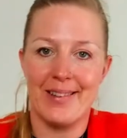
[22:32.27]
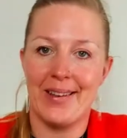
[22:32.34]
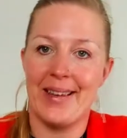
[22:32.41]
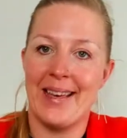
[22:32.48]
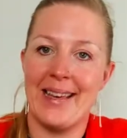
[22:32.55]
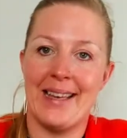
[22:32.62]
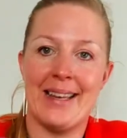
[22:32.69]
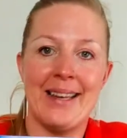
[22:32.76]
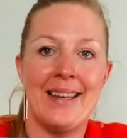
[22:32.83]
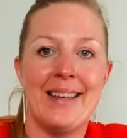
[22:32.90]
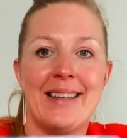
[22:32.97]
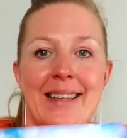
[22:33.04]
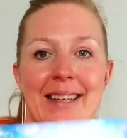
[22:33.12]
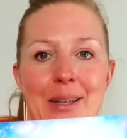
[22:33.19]
Again,
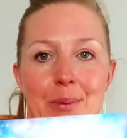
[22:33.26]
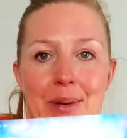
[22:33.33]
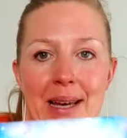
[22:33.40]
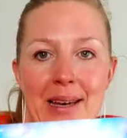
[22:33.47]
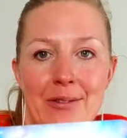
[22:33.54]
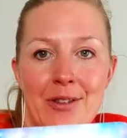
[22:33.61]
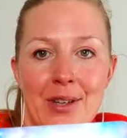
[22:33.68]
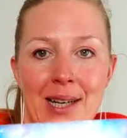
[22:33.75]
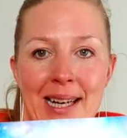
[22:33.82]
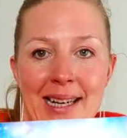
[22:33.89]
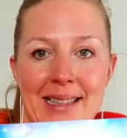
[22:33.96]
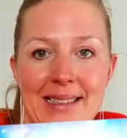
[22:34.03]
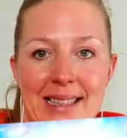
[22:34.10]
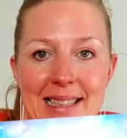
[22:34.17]
we have the
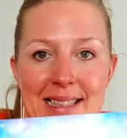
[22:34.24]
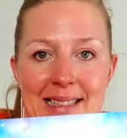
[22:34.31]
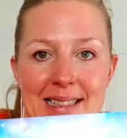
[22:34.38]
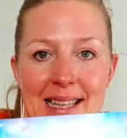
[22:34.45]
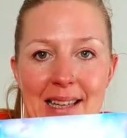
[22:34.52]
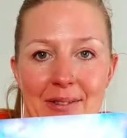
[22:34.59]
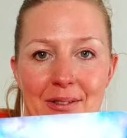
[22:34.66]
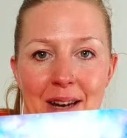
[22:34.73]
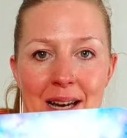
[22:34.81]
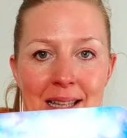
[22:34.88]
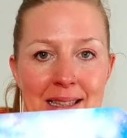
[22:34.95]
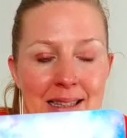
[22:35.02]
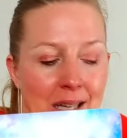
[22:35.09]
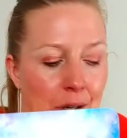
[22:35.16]
heart that is here
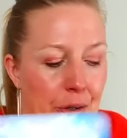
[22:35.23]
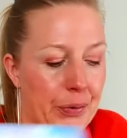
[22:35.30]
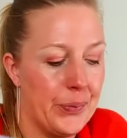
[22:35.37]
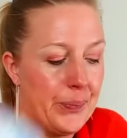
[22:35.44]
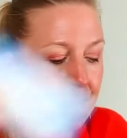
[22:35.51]
right now.